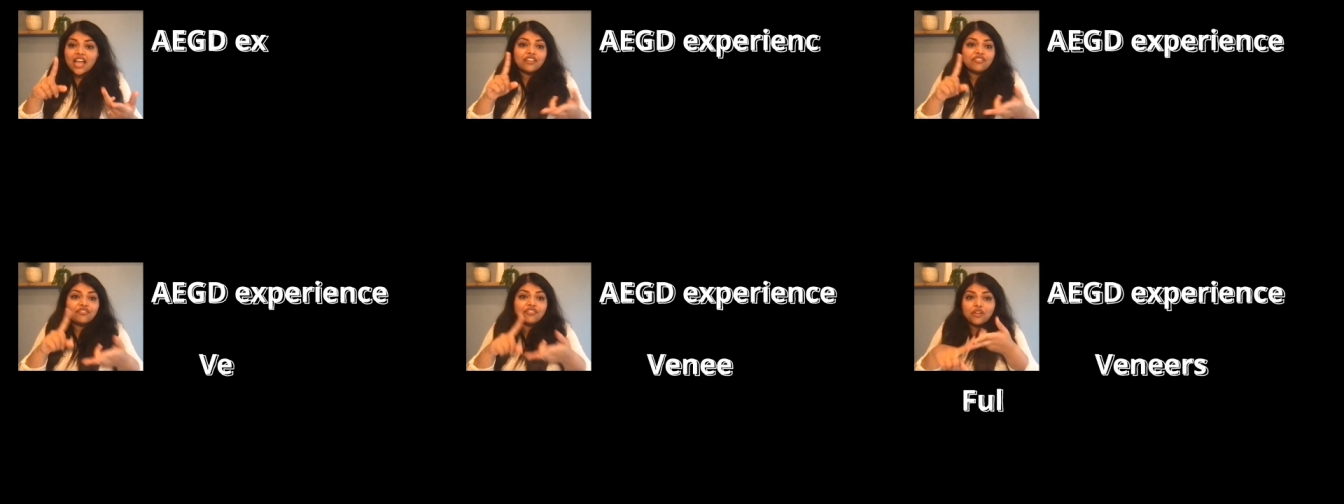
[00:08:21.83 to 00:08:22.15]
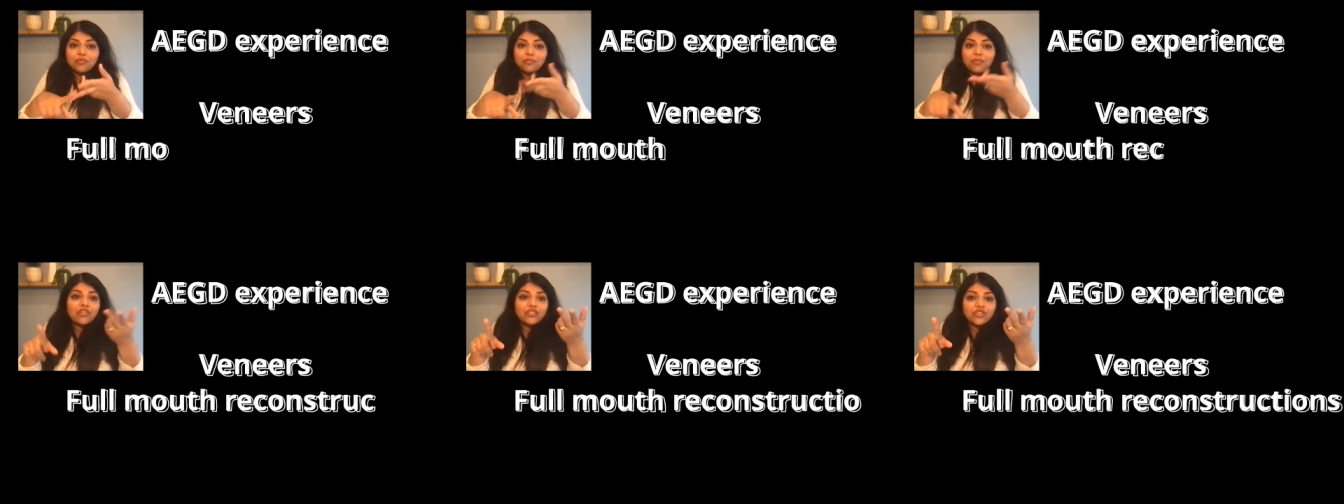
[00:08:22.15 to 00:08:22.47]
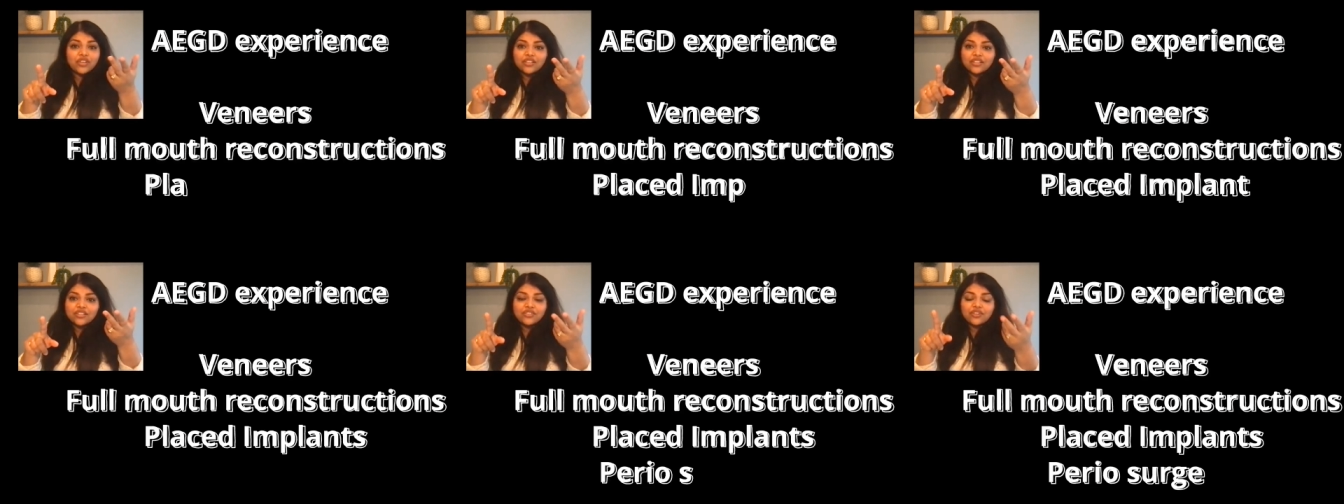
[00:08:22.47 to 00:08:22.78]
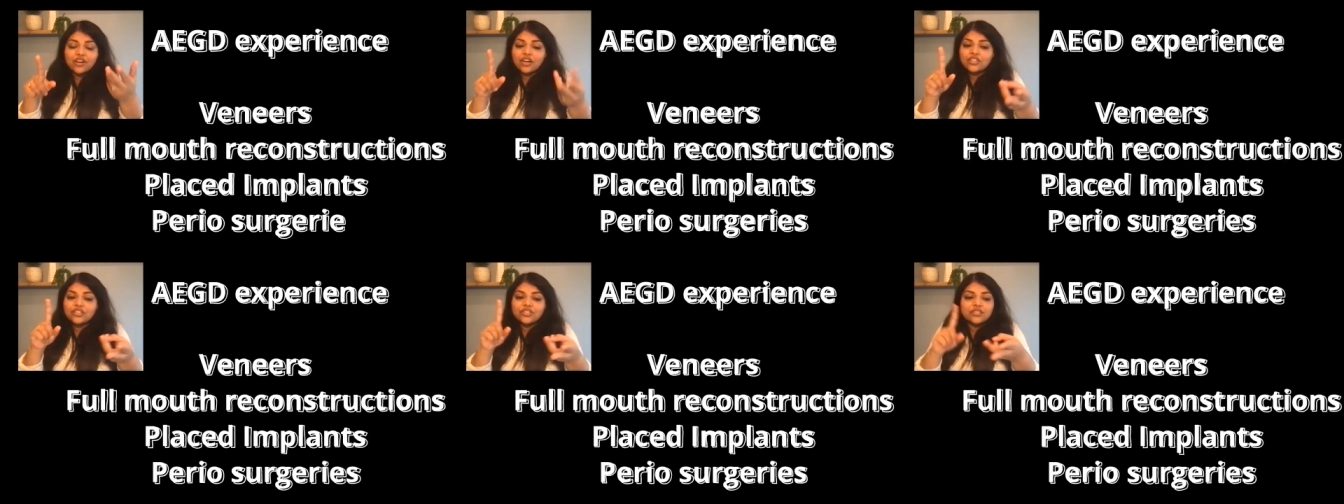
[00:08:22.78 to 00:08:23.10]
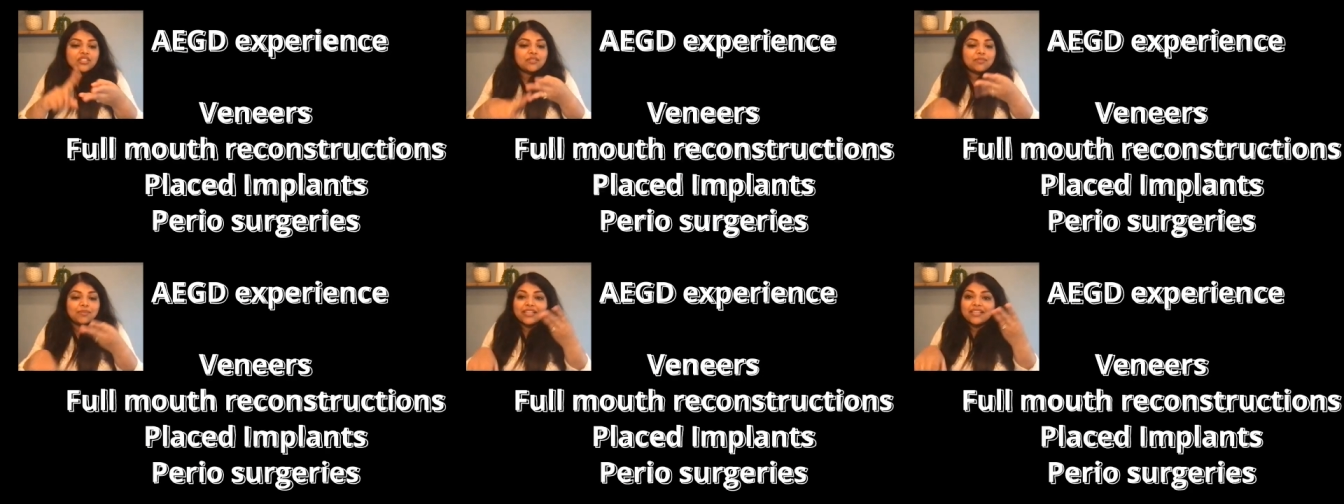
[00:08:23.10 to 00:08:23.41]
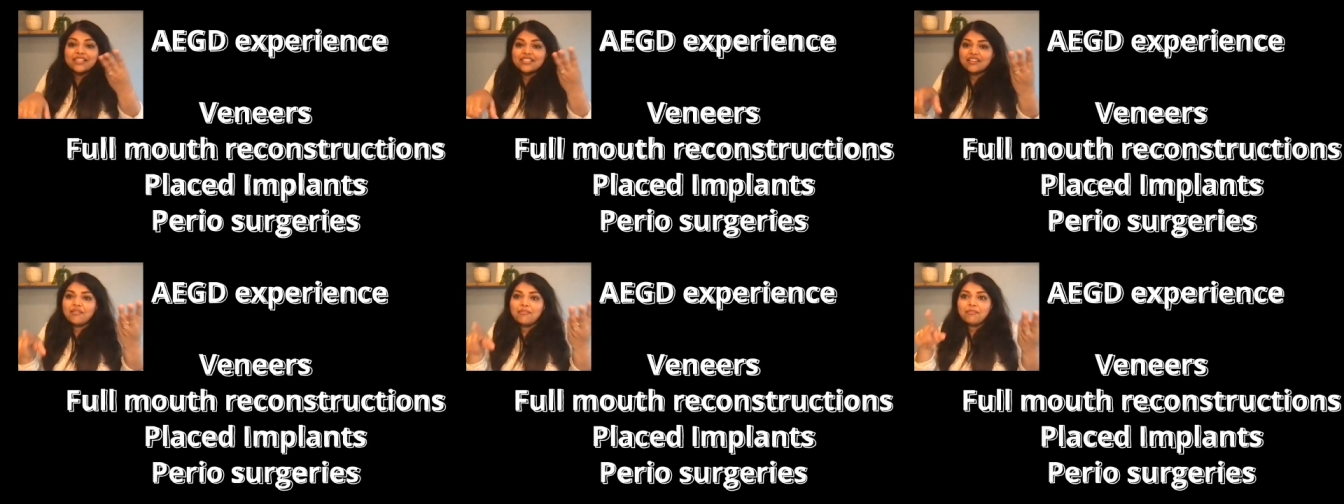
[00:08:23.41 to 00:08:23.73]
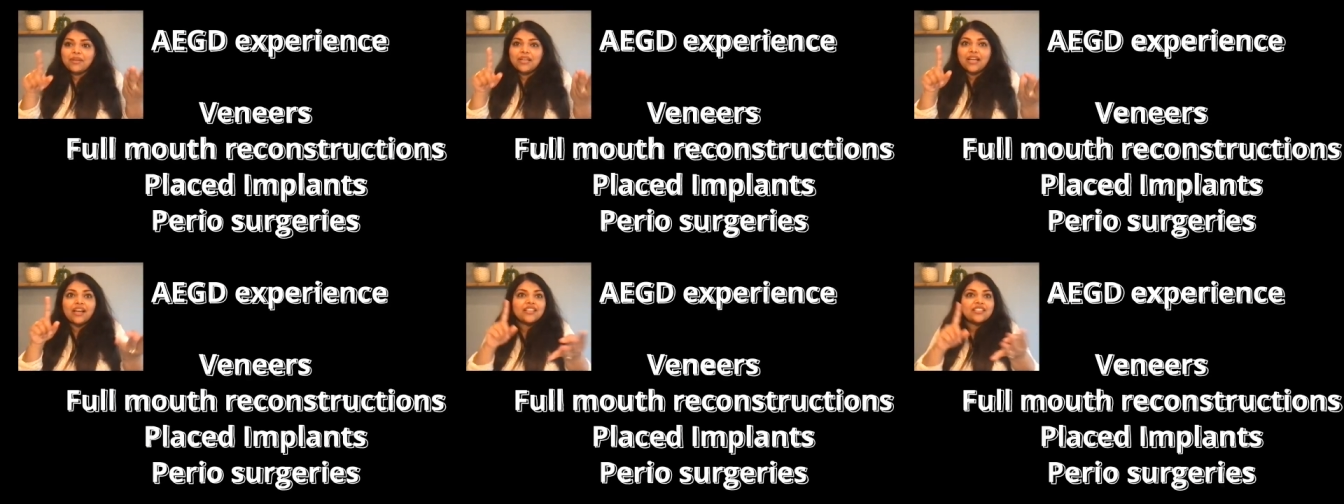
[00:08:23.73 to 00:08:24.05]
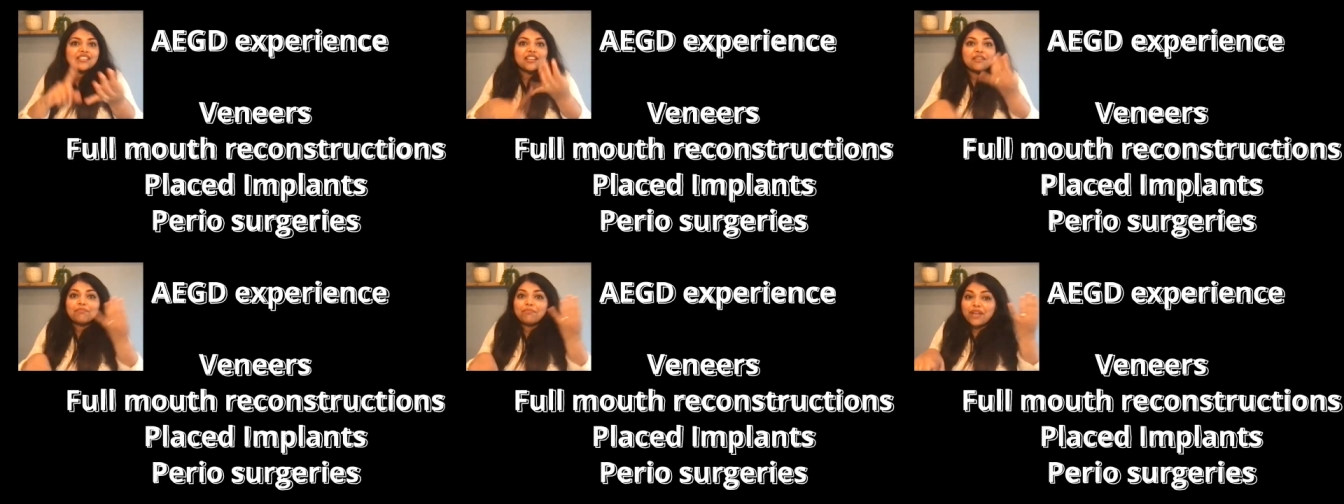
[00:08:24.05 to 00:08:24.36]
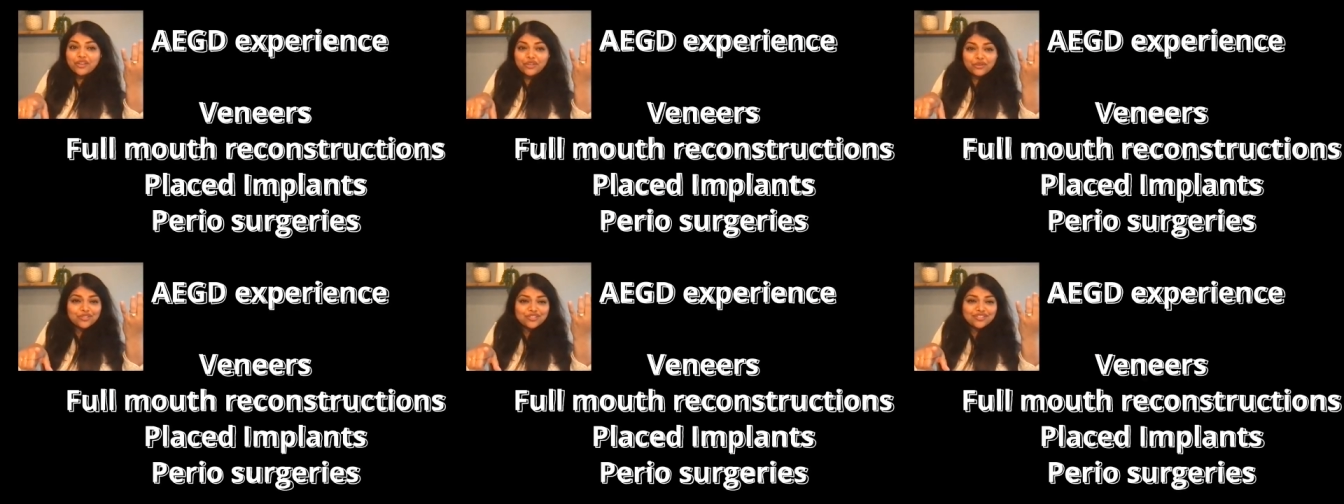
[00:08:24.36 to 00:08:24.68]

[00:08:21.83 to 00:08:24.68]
did full mouth reconstructions, placed implants, did periodontal